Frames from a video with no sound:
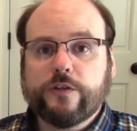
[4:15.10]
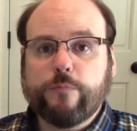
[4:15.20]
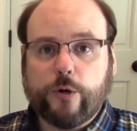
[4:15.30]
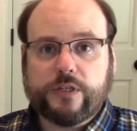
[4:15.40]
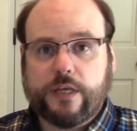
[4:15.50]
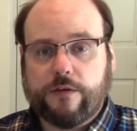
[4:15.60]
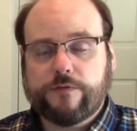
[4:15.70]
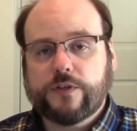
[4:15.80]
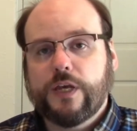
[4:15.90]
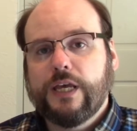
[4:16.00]

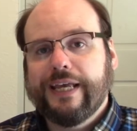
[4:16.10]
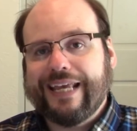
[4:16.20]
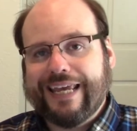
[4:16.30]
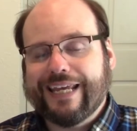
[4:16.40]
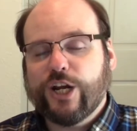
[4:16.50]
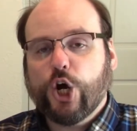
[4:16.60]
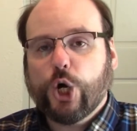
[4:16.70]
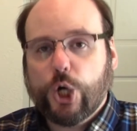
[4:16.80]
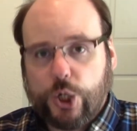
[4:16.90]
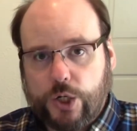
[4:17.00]
motifs in
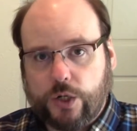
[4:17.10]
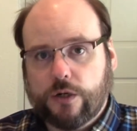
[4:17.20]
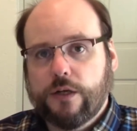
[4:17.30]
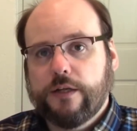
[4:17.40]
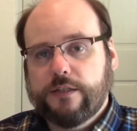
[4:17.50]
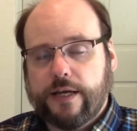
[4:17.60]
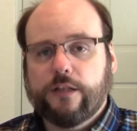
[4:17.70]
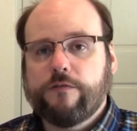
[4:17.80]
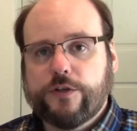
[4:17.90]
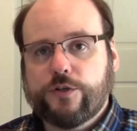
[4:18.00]
her
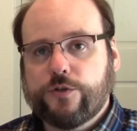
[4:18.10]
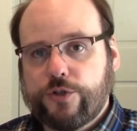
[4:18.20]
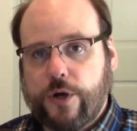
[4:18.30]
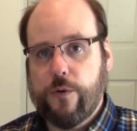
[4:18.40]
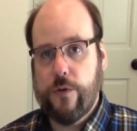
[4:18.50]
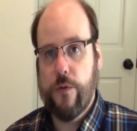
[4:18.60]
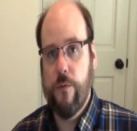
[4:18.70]
television shows.